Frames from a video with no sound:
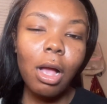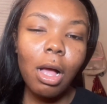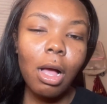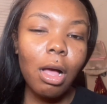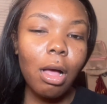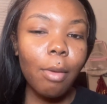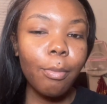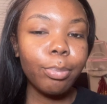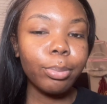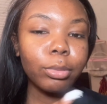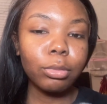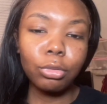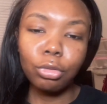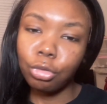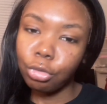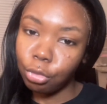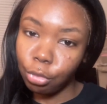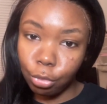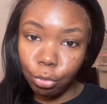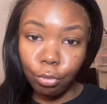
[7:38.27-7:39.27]
up
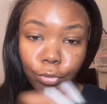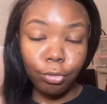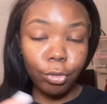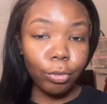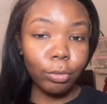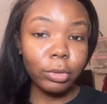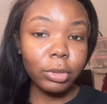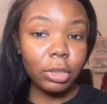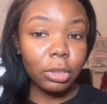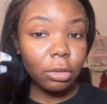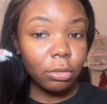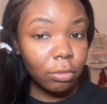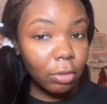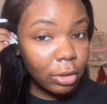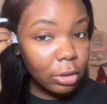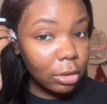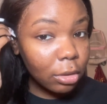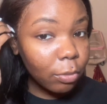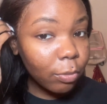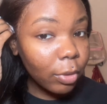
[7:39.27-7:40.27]
to viewers'
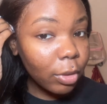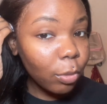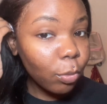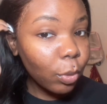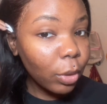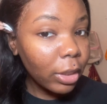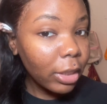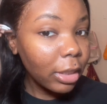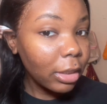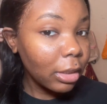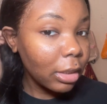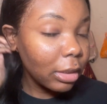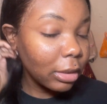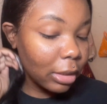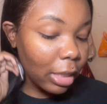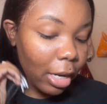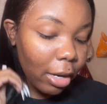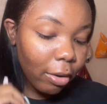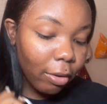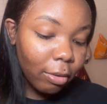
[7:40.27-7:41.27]
discretion whether you want to get this
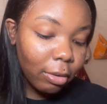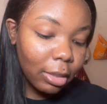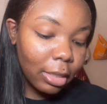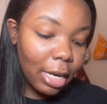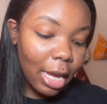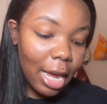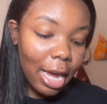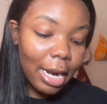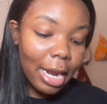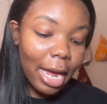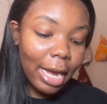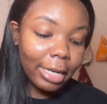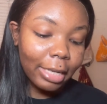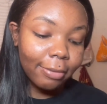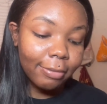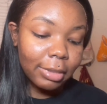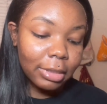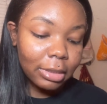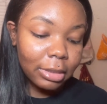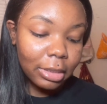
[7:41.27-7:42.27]
hair or not. I
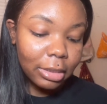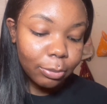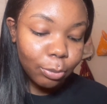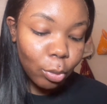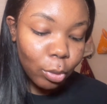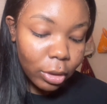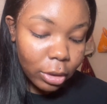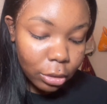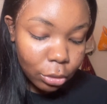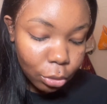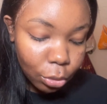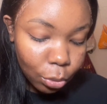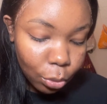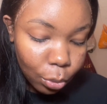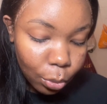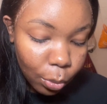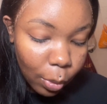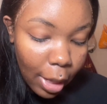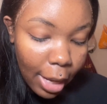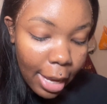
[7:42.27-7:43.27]
give it a
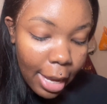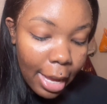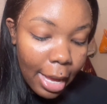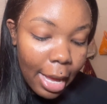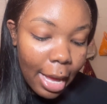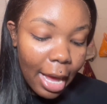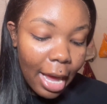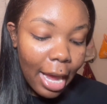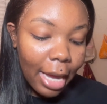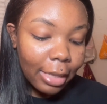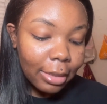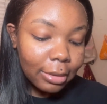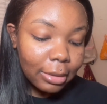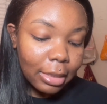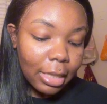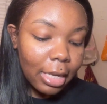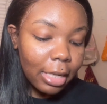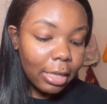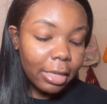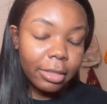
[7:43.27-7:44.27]
6.2 out of
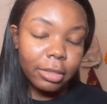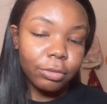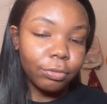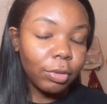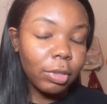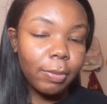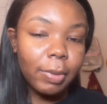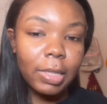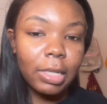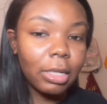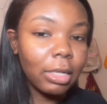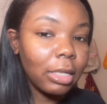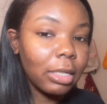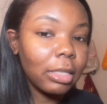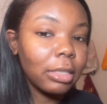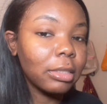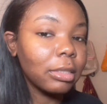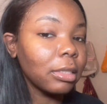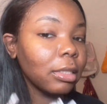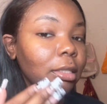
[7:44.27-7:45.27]
10, and it's really
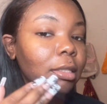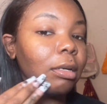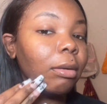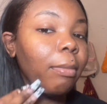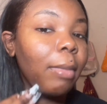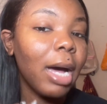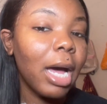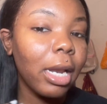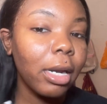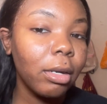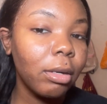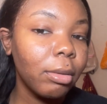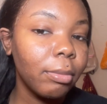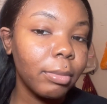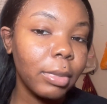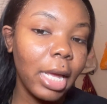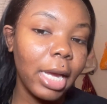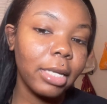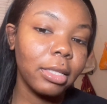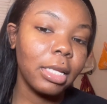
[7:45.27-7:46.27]
because the
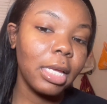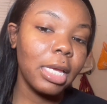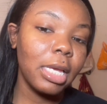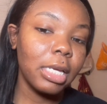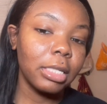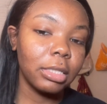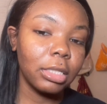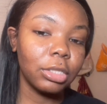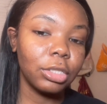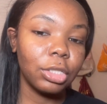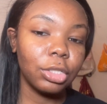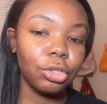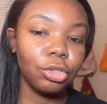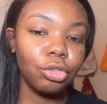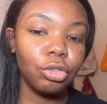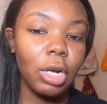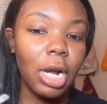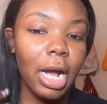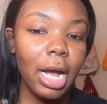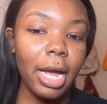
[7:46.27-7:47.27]
bottom, like the ends, is just
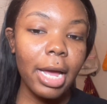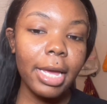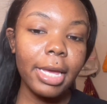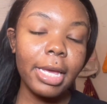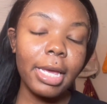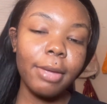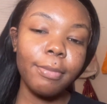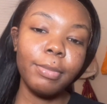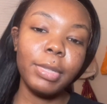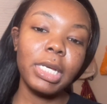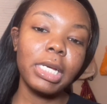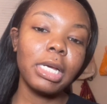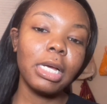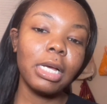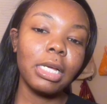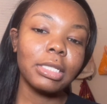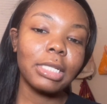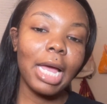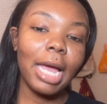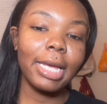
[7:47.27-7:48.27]
dry, and
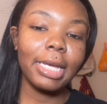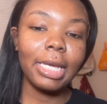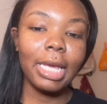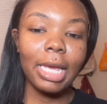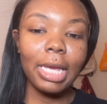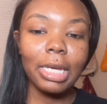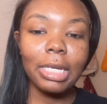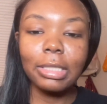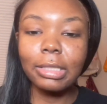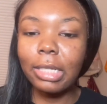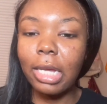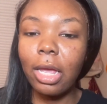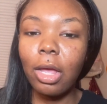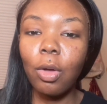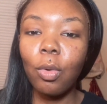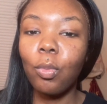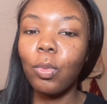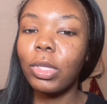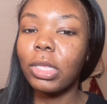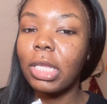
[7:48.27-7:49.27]
because I can't
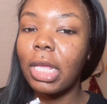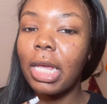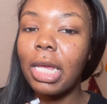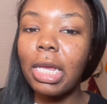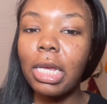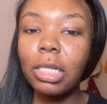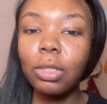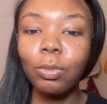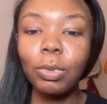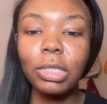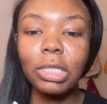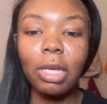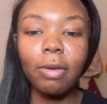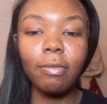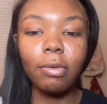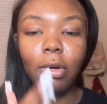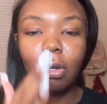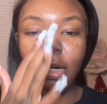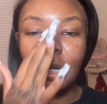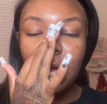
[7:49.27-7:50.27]
tell what the ends was
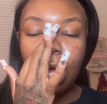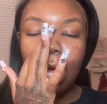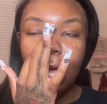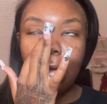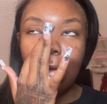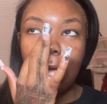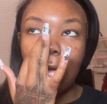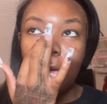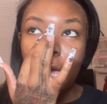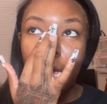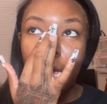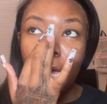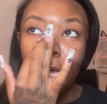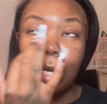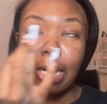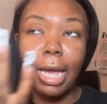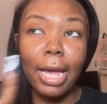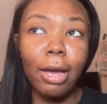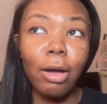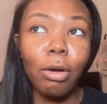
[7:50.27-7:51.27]
given or not.
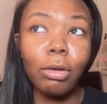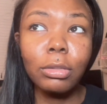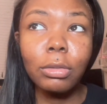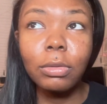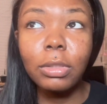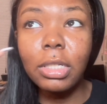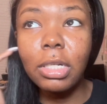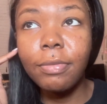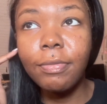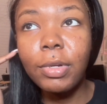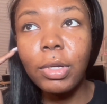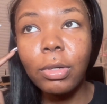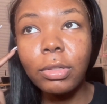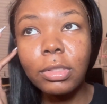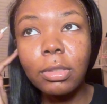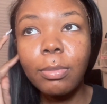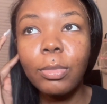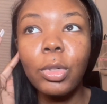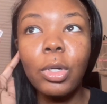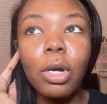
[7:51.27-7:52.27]
And I had also seen a video of
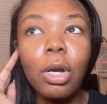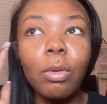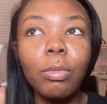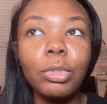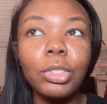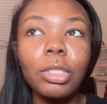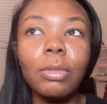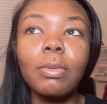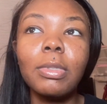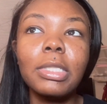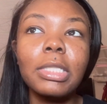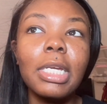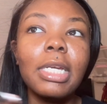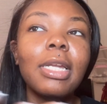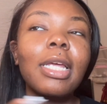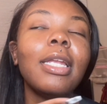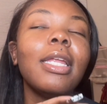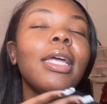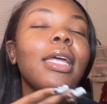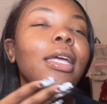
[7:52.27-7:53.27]
some girl when she was saying
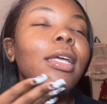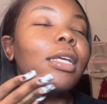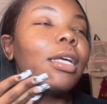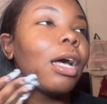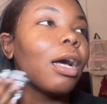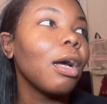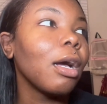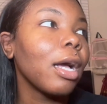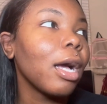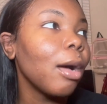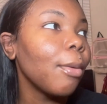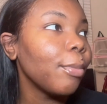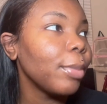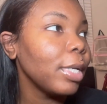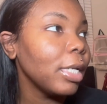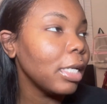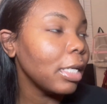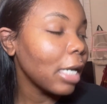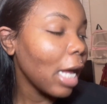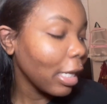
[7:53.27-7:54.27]
that a
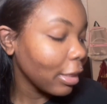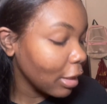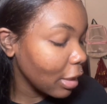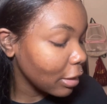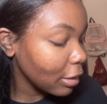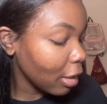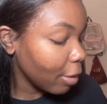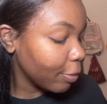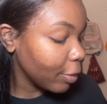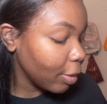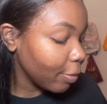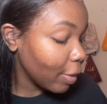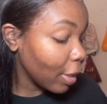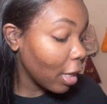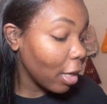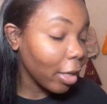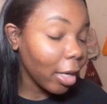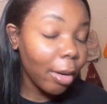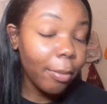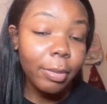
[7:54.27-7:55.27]
company, not this company, but
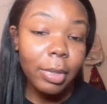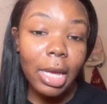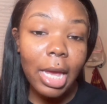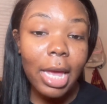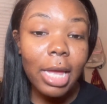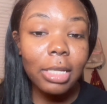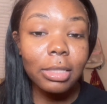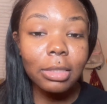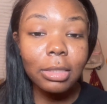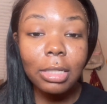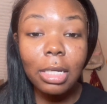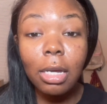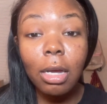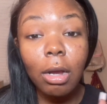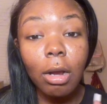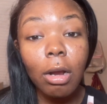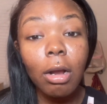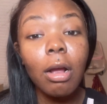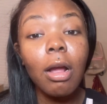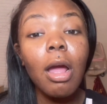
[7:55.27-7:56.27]
a company had sent
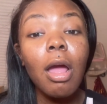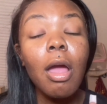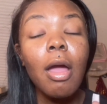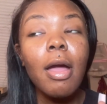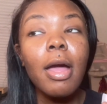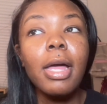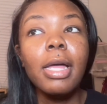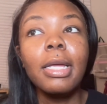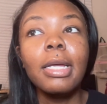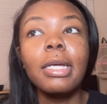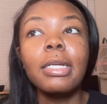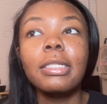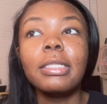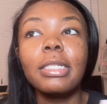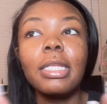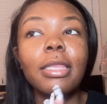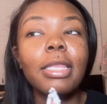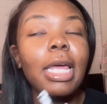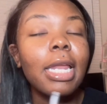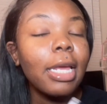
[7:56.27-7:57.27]
her
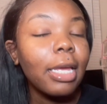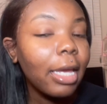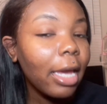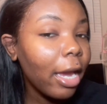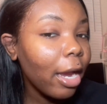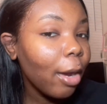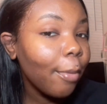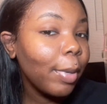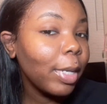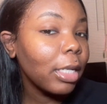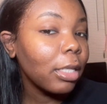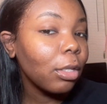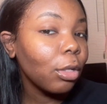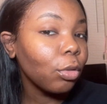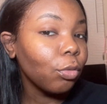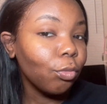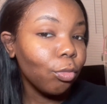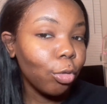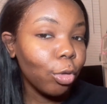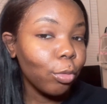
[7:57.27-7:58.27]
synthetic hair, but it
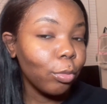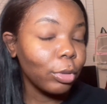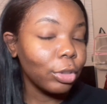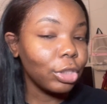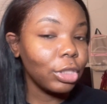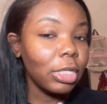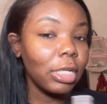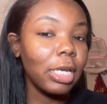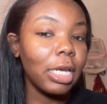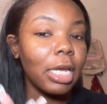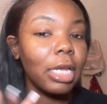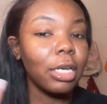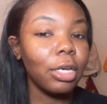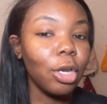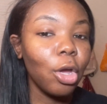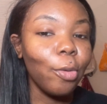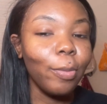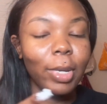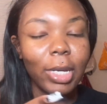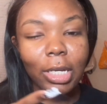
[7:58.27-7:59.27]
looked real, and she didn't
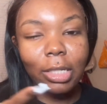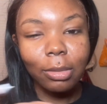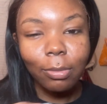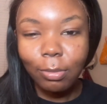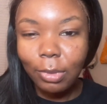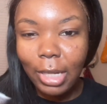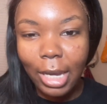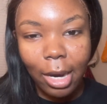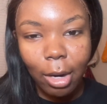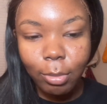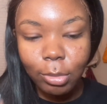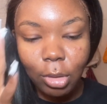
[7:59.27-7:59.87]
know because the hair